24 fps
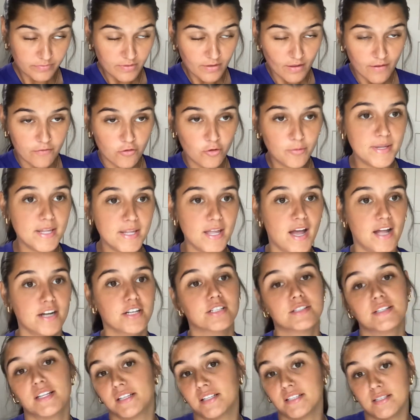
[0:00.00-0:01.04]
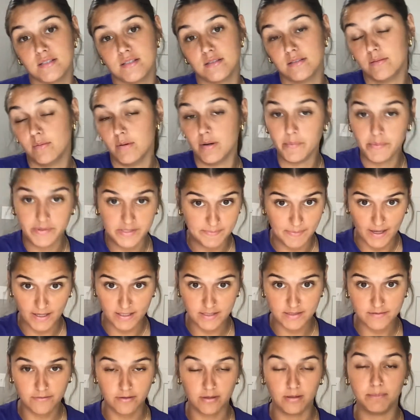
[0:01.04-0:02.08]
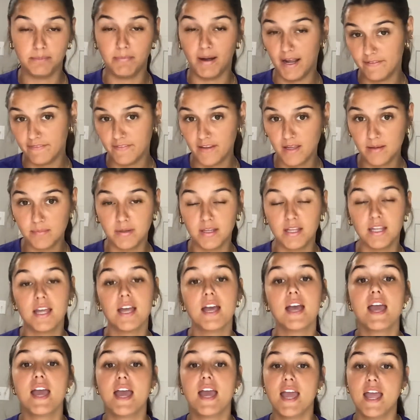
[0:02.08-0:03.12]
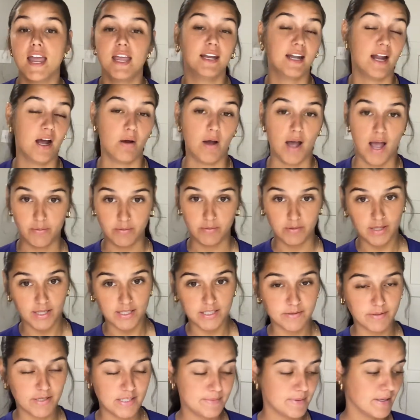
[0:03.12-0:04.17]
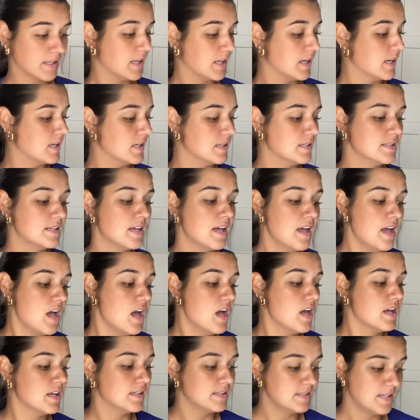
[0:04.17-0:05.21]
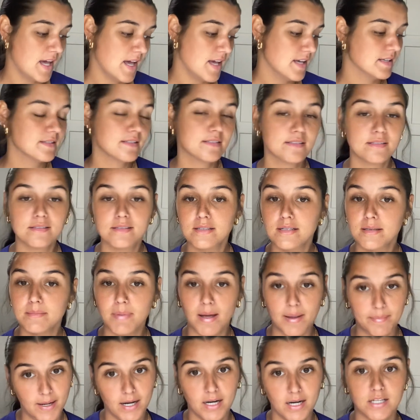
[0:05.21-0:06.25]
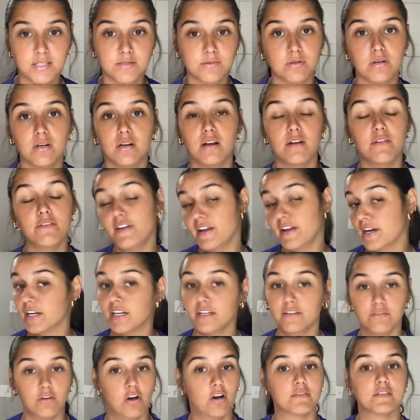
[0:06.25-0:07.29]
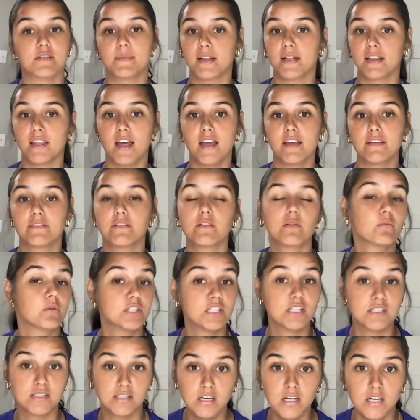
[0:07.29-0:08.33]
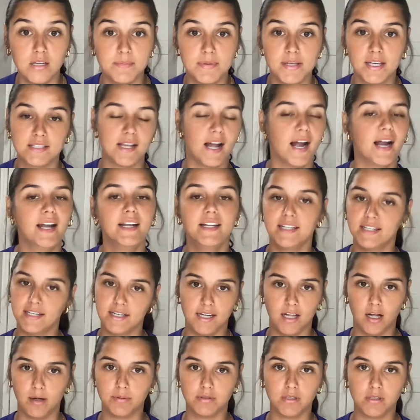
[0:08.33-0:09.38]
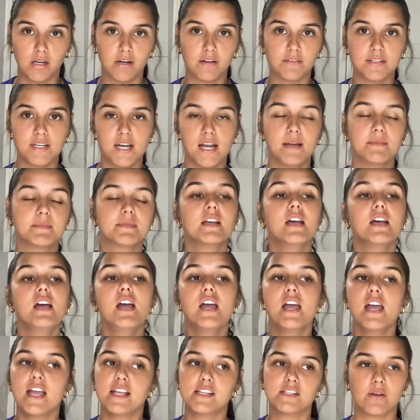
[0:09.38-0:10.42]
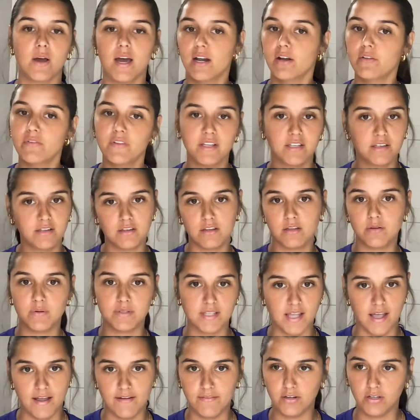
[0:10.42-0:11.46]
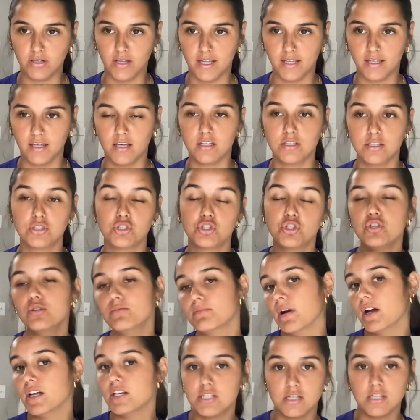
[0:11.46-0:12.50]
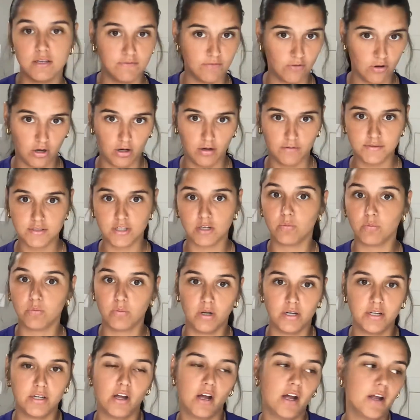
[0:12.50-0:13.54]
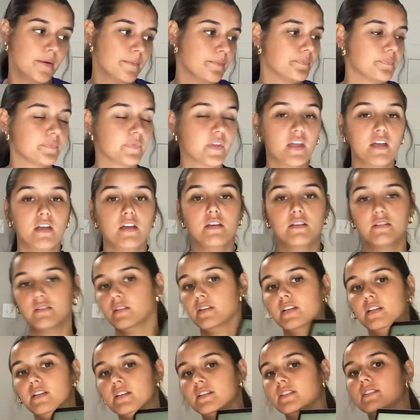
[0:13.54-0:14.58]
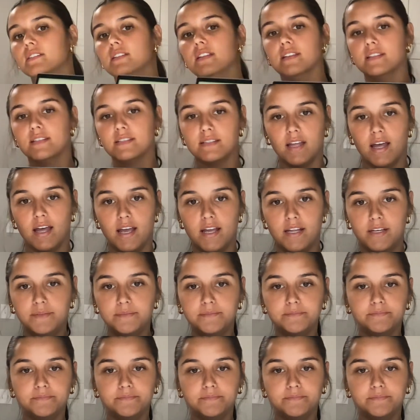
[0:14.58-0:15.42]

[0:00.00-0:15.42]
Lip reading: For me, I just think this is what was best for my family and how I would like to raise my kids. Yes, my parents were very involved in my life, which is good because I needed help a lot of the times. And so I don't think that there was ever like a too much involved or whatnot. So here's this slide.